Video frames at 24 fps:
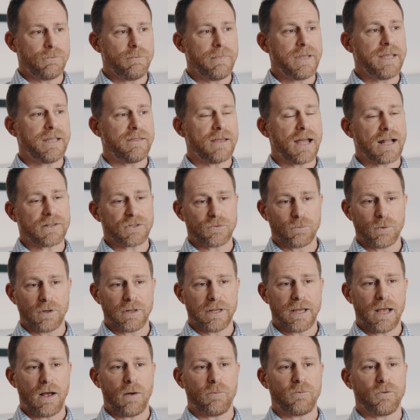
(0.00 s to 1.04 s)
me, that's really
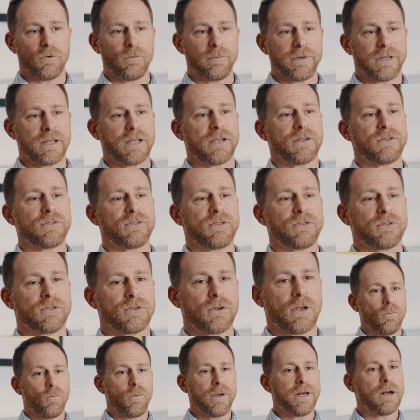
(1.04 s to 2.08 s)
helpful because
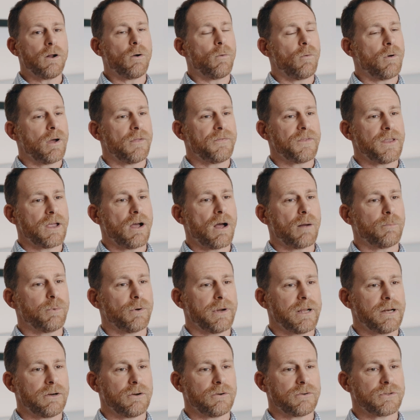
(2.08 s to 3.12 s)
we don't want the
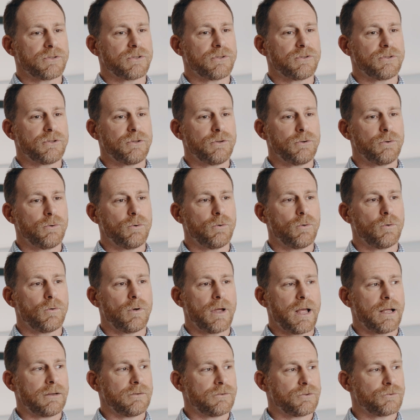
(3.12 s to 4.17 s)
operators to
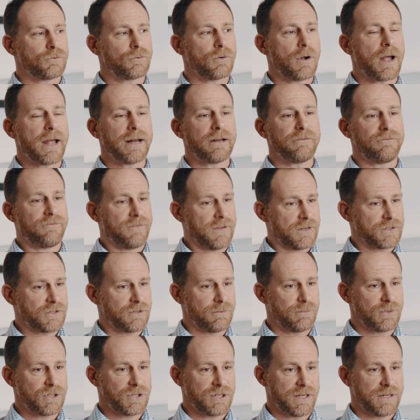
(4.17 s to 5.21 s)
try to fix the
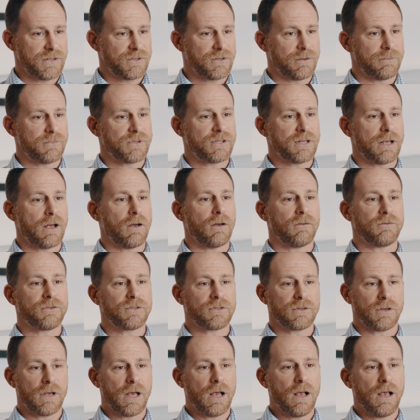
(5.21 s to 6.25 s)
machines
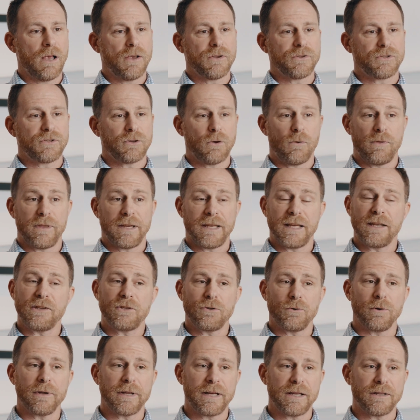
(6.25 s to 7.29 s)
themselves. So the
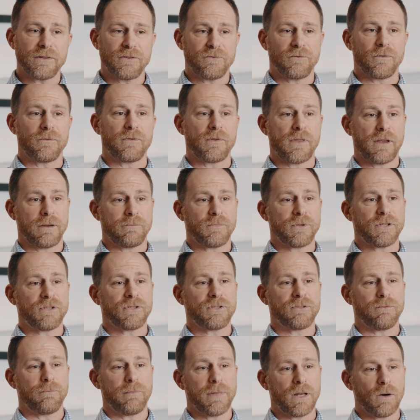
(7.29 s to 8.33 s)
easier it is for them to
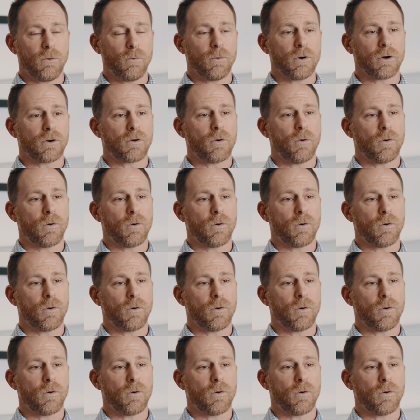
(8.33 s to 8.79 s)
submit a work